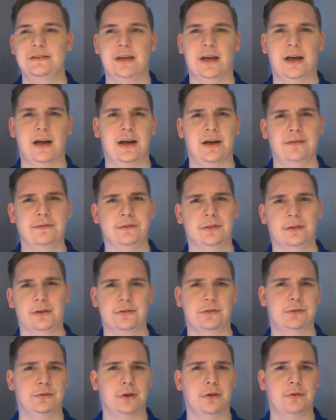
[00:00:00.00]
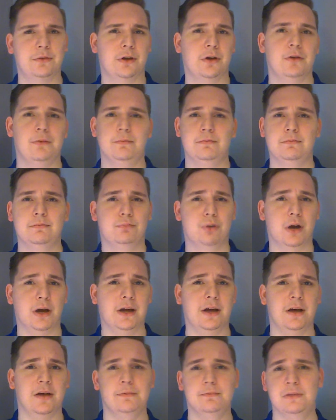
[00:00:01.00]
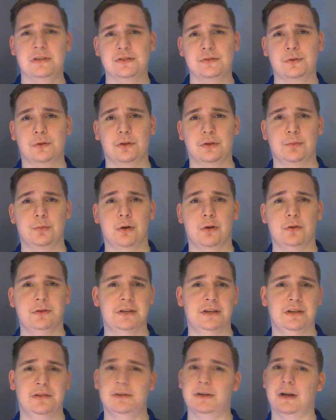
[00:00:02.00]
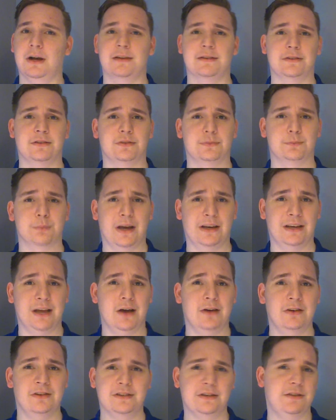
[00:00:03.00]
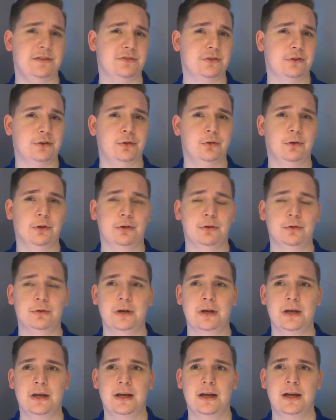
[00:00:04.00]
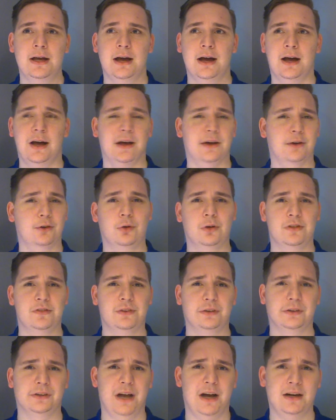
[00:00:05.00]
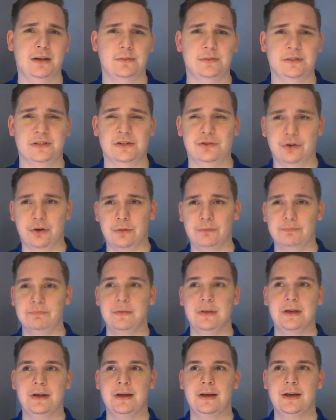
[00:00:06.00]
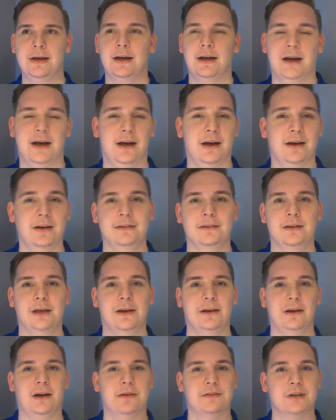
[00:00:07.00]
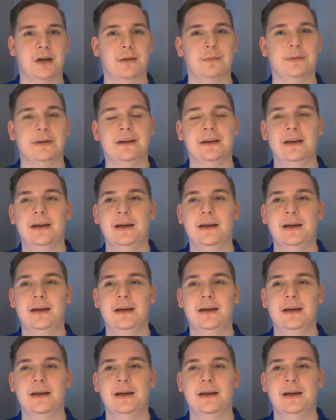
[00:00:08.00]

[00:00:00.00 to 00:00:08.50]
For those who don't know, prion misfolded protein causes mad cow disease, Kuru, Creutzfeldt-Jakob syndrome. Getting off topic.